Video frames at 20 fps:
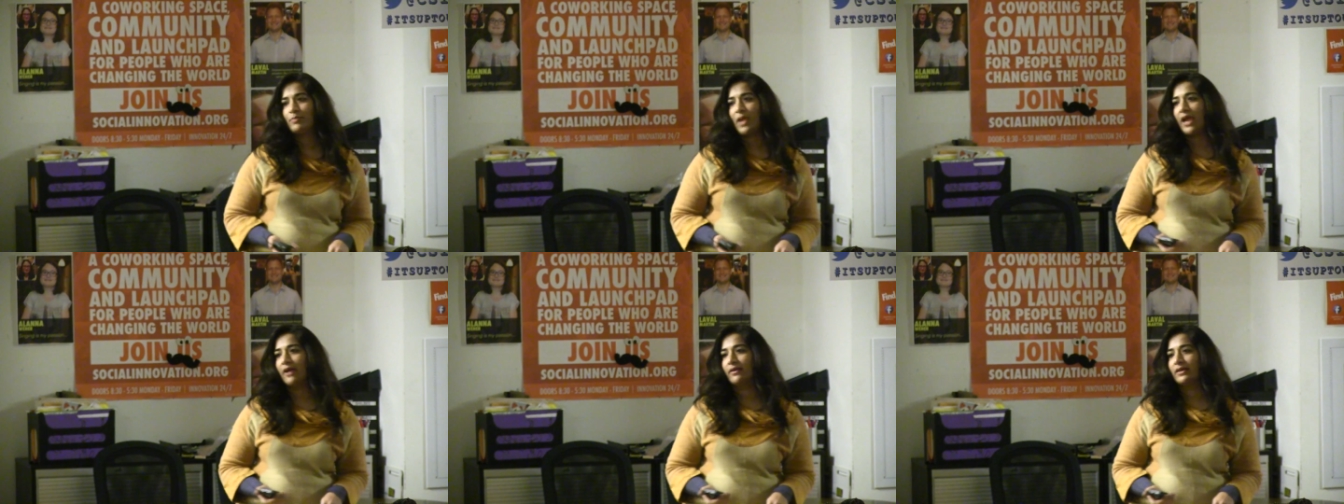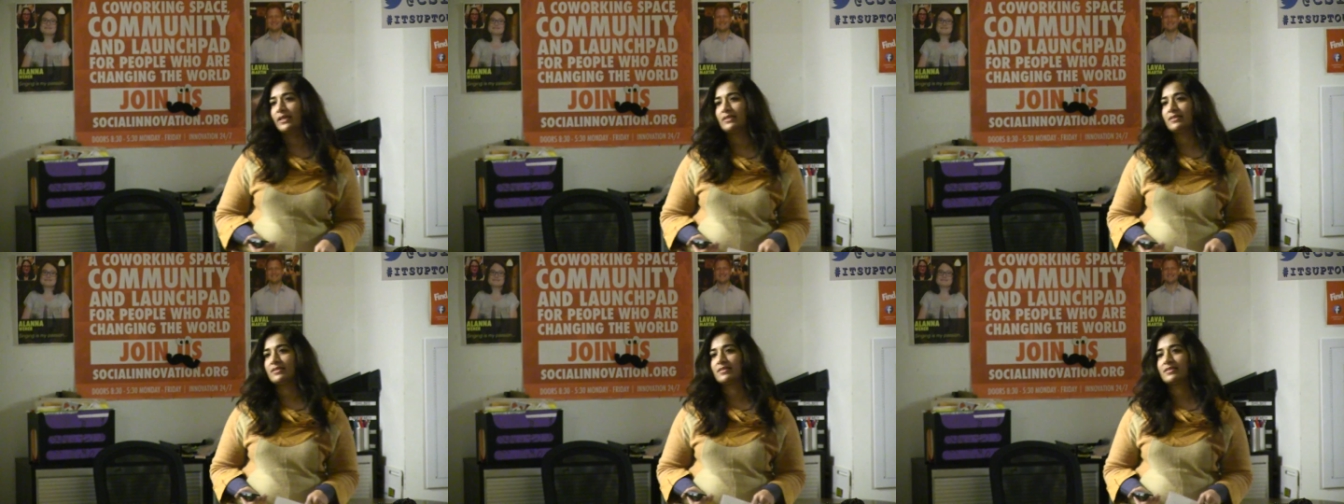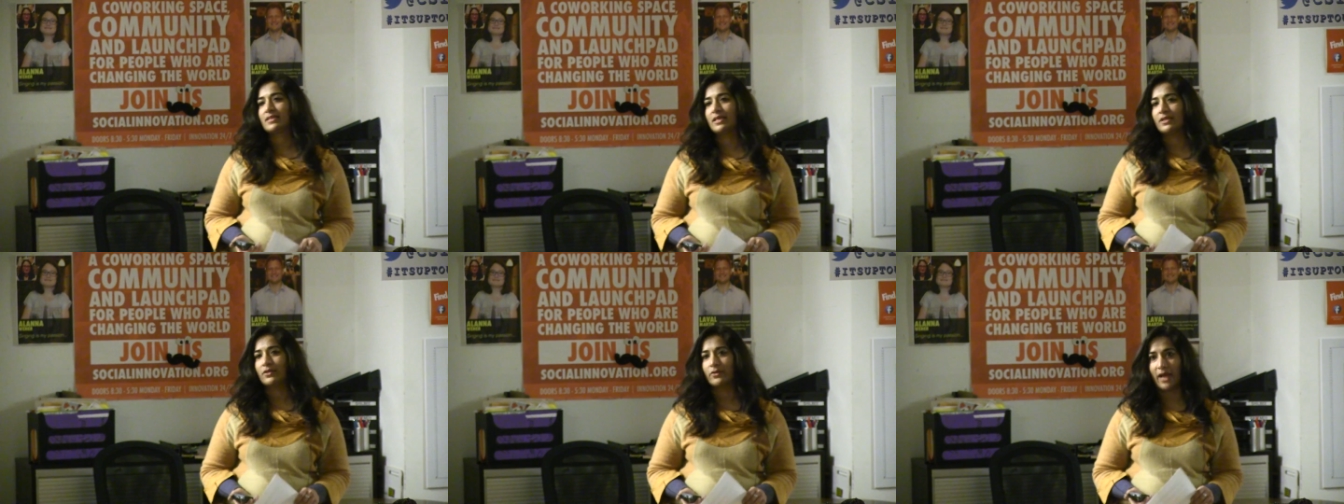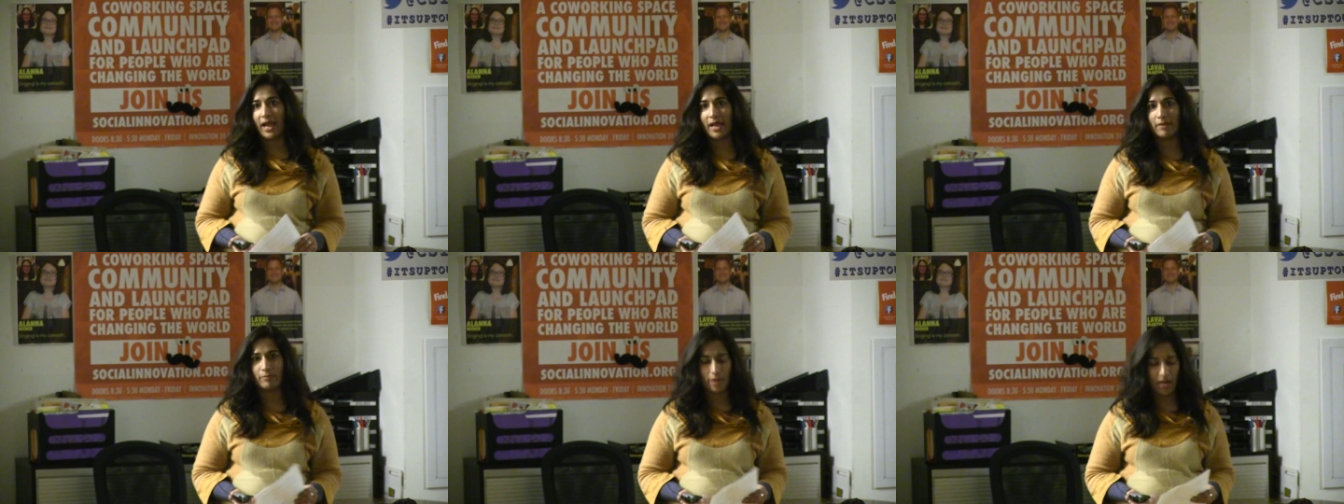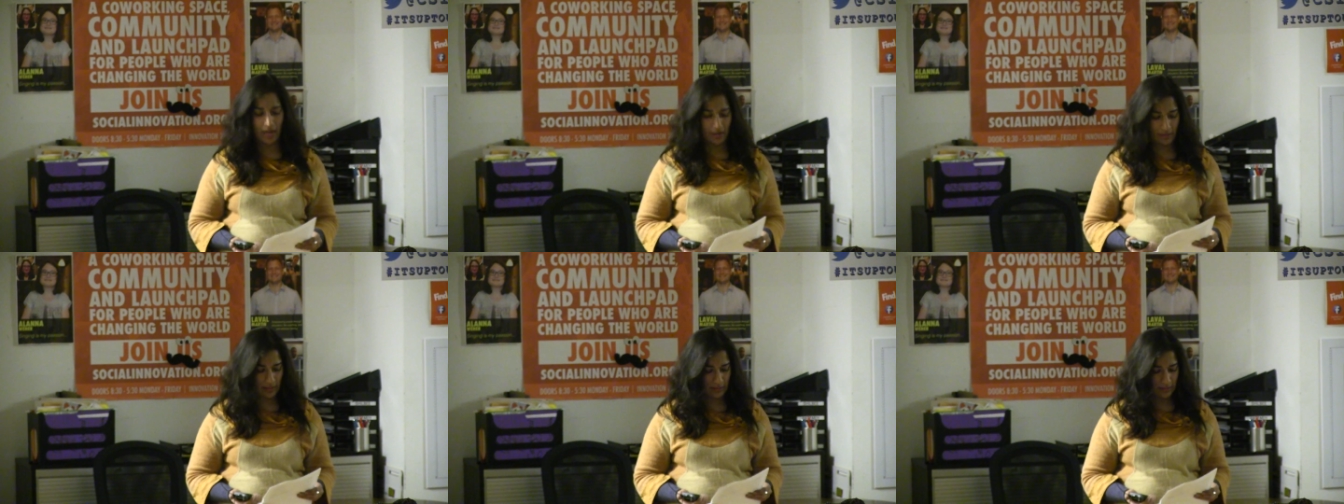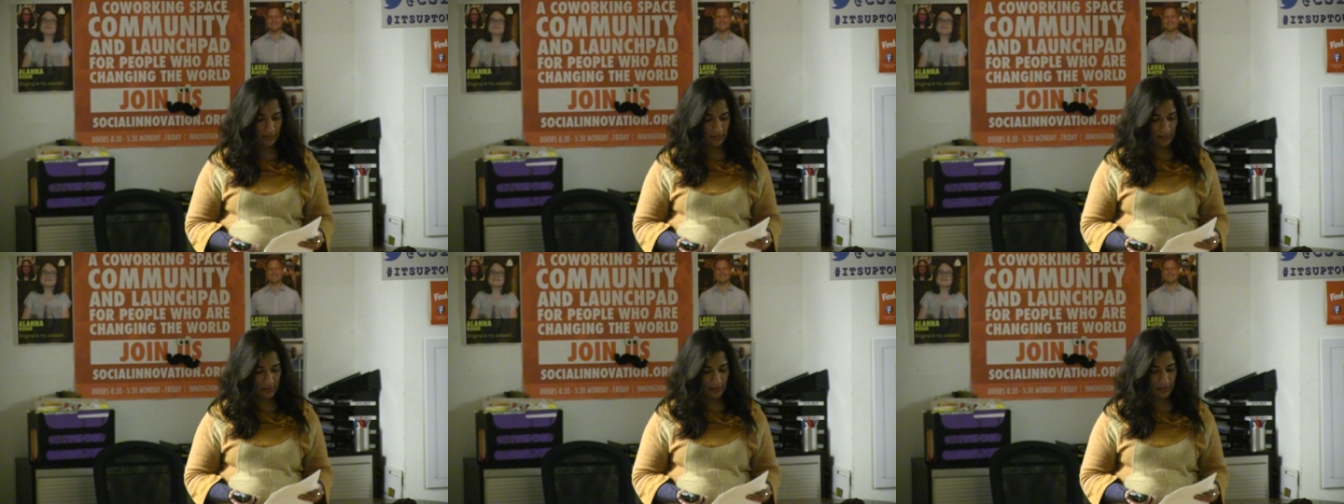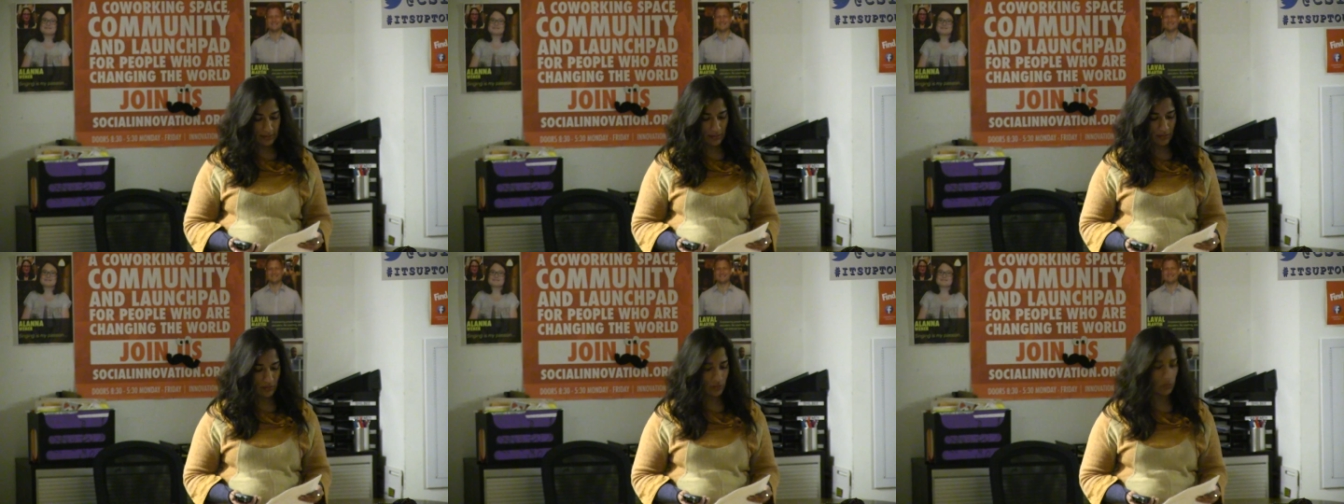parents, and grandparents